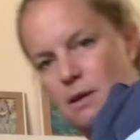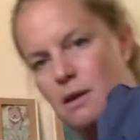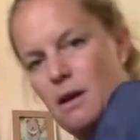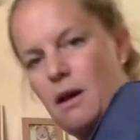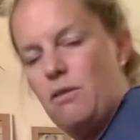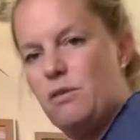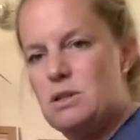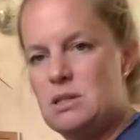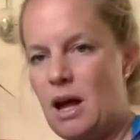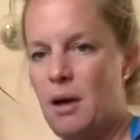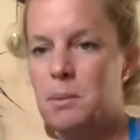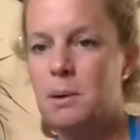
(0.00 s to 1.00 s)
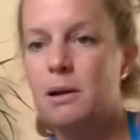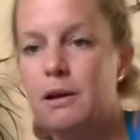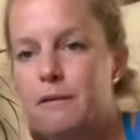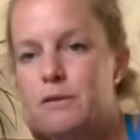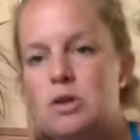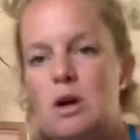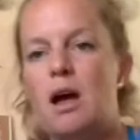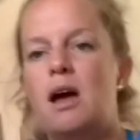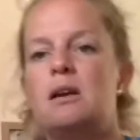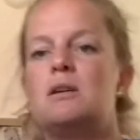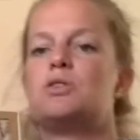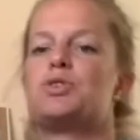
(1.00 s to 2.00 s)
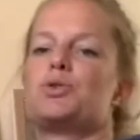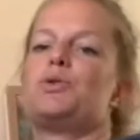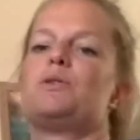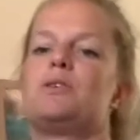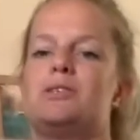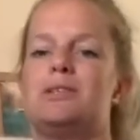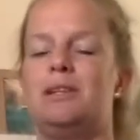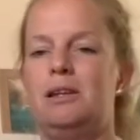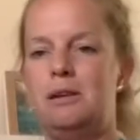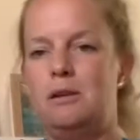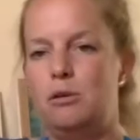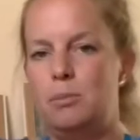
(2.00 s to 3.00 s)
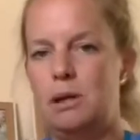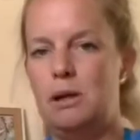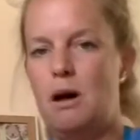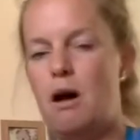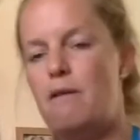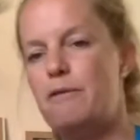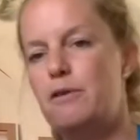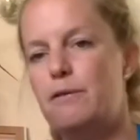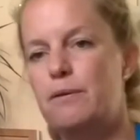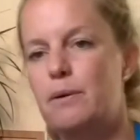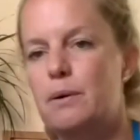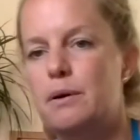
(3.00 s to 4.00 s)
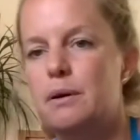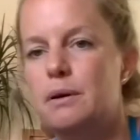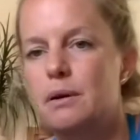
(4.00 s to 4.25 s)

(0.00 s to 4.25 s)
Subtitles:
Every time you lift your head and shoulders a little bit off the floor.